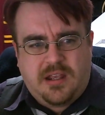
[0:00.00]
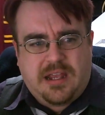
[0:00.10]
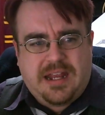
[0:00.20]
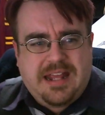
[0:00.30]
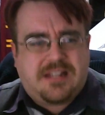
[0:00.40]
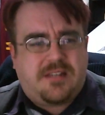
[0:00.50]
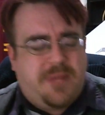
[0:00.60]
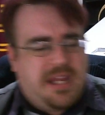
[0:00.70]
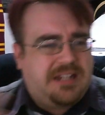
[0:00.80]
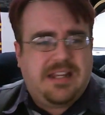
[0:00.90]
Here's
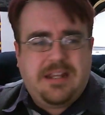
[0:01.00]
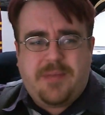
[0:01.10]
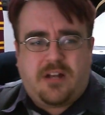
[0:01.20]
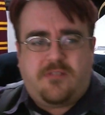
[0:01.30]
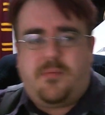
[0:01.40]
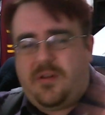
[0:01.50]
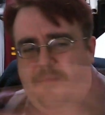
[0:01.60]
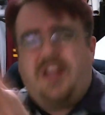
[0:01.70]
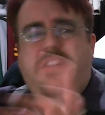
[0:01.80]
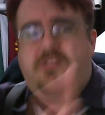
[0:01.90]
an email of
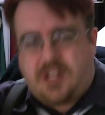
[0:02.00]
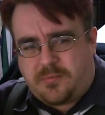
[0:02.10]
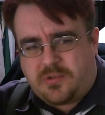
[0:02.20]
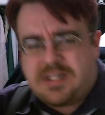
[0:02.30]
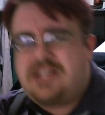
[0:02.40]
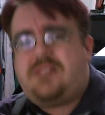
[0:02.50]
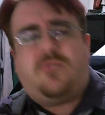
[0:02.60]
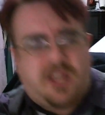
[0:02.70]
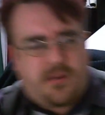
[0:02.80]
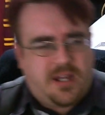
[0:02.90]
my new samples. Here's
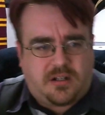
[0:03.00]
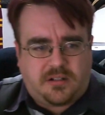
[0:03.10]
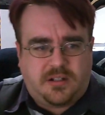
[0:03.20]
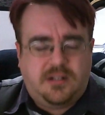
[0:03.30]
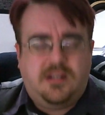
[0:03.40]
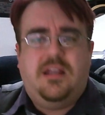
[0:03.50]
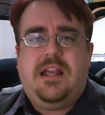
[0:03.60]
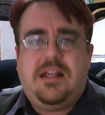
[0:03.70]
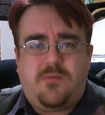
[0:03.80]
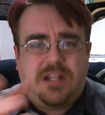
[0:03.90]
what's going on.
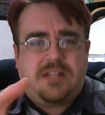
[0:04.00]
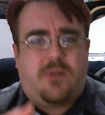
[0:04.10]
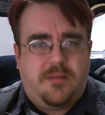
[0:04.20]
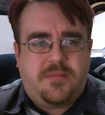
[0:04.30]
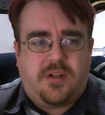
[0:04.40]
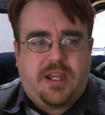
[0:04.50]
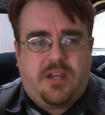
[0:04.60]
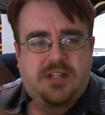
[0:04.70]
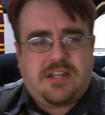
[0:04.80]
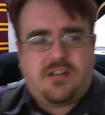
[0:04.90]
Here's what I'm doing.
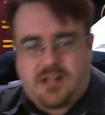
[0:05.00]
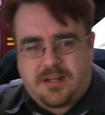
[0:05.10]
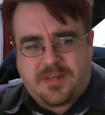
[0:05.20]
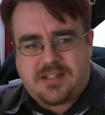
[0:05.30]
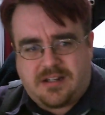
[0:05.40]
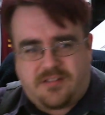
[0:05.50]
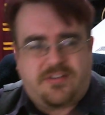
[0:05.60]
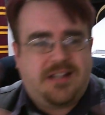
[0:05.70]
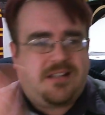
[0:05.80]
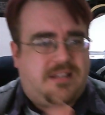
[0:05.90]
You said you like my
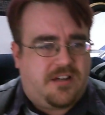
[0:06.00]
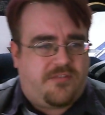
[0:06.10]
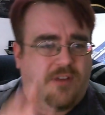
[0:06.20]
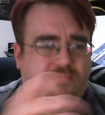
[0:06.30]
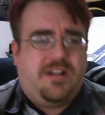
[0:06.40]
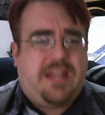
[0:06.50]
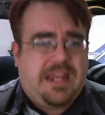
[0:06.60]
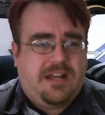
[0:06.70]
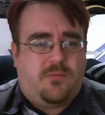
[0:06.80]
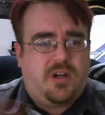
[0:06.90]
stuff. Here's the stuff. I'm really
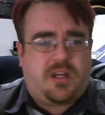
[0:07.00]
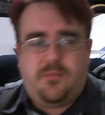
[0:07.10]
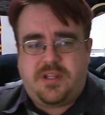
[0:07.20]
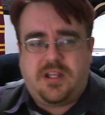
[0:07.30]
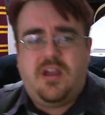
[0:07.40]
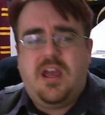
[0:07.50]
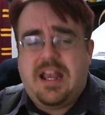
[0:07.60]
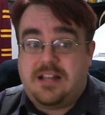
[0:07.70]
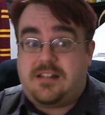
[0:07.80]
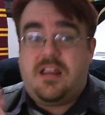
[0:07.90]
keen on working with you
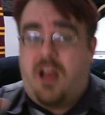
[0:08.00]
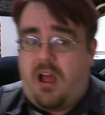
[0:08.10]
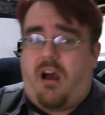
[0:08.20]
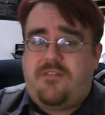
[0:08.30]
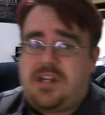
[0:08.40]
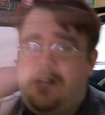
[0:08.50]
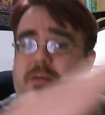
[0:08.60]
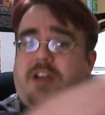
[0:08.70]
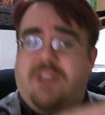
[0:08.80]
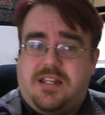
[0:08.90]
because I've done
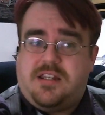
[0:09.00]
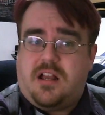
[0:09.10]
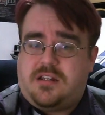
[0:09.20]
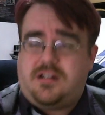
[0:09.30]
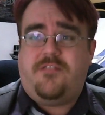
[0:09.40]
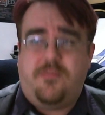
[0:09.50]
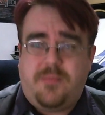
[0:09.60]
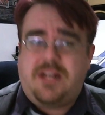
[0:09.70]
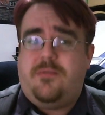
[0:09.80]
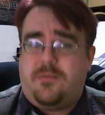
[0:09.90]
my research and I'm
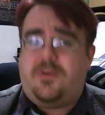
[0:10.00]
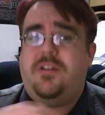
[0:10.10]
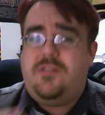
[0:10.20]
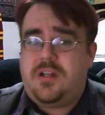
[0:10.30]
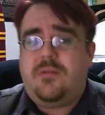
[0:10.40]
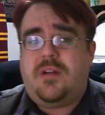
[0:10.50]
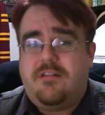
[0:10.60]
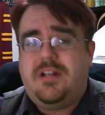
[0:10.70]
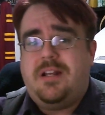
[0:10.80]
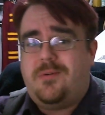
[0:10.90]
familiar with what you do and I
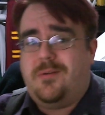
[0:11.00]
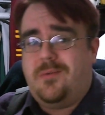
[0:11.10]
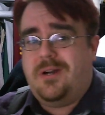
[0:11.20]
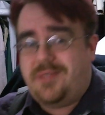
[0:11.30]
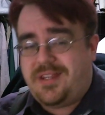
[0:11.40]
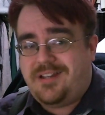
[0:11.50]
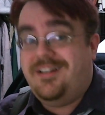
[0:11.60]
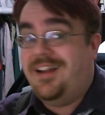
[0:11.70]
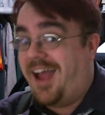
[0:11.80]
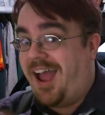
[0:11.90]
really want to work with you.
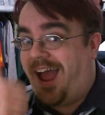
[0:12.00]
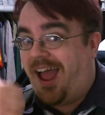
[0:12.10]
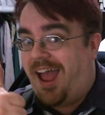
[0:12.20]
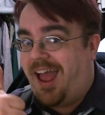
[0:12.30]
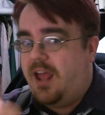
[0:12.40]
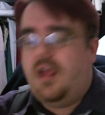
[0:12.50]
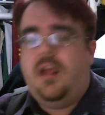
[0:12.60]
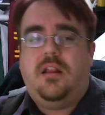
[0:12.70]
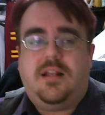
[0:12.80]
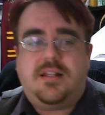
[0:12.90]

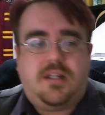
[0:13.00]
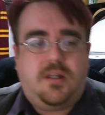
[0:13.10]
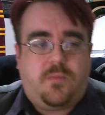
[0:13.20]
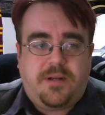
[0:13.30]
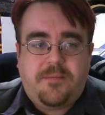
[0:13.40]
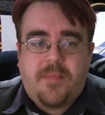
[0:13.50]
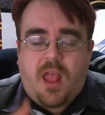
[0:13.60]
That's a good one.